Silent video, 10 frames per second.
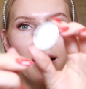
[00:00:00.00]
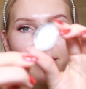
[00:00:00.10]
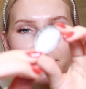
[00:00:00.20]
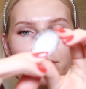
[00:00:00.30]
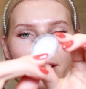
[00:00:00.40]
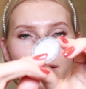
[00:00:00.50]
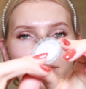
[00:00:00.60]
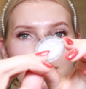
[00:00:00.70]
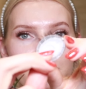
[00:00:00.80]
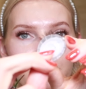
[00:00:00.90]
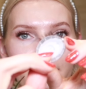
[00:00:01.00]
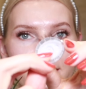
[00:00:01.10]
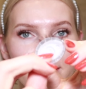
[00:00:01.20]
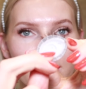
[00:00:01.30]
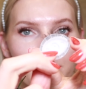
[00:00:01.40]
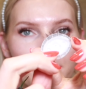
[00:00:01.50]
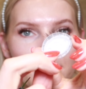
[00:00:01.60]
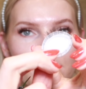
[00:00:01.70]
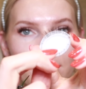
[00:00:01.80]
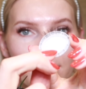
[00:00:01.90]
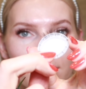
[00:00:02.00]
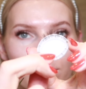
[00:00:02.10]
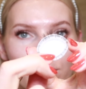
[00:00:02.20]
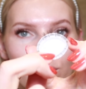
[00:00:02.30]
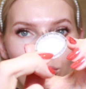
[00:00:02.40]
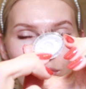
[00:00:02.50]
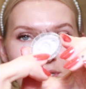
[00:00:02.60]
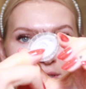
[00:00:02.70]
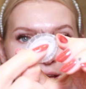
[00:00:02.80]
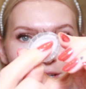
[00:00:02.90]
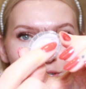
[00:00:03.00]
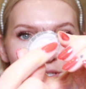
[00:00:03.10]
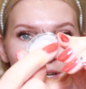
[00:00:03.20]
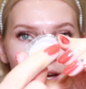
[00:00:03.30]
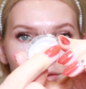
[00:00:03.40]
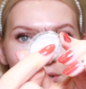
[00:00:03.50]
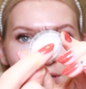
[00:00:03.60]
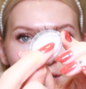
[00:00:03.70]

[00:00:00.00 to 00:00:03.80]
And then you have this plastic piece here, which holds the lashes down.